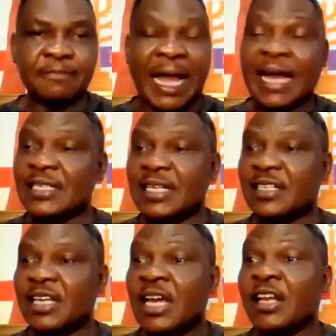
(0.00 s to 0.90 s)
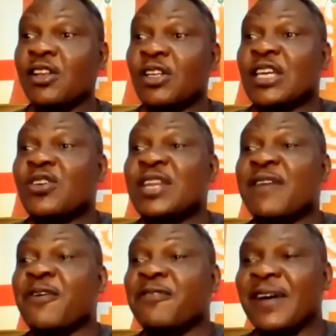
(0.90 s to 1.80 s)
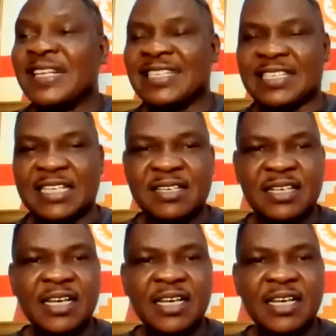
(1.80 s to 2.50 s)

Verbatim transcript: by accident. He did not take you there for fancy.